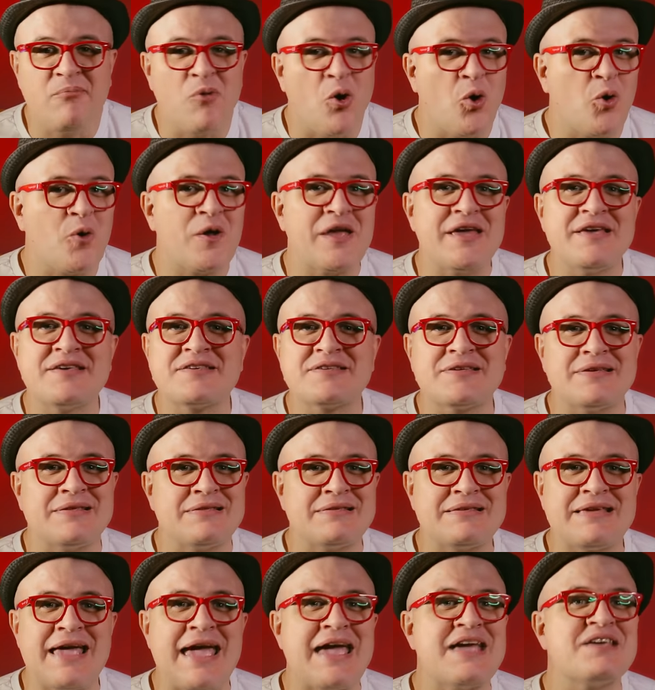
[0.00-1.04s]
Maurice,
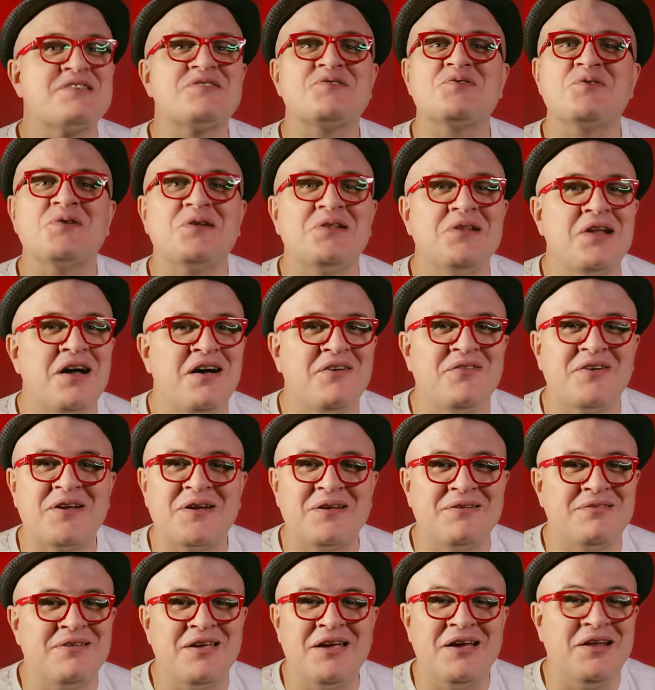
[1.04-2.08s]
and gangster love
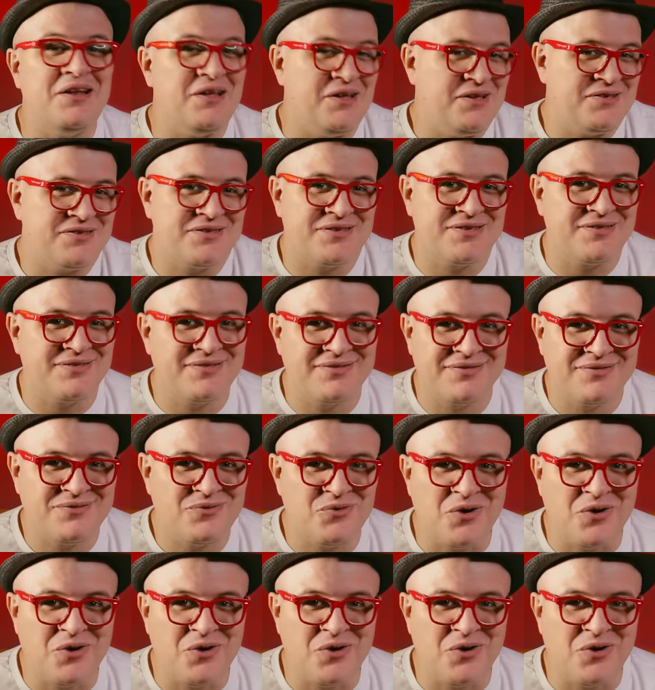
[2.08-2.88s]
in, in us.